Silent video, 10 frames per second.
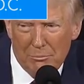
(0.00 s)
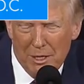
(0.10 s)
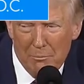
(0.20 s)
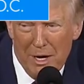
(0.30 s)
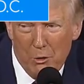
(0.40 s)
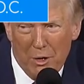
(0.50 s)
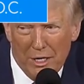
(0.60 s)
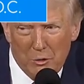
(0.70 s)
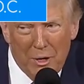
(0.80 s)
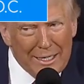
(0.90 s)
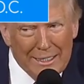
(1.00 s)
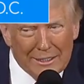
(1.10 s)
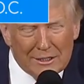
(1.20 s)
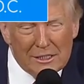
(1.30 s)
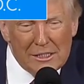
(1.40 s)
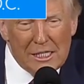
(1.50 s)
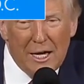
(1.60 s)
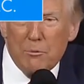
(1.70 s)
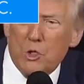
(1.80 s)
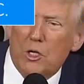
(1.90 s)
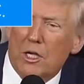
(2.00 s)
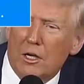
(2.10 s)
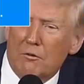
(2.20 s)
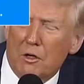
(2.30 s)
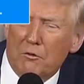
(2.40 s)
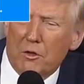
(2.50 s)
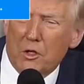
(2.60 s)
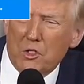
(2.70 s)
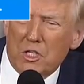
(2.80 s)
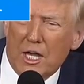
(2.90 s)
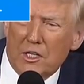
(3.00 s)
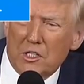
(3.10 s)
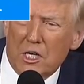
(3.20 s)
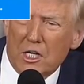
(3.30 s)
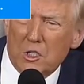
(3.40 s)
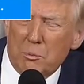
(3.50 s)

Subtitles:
but my right here, I'm sure you're going to vote for those tax cuts,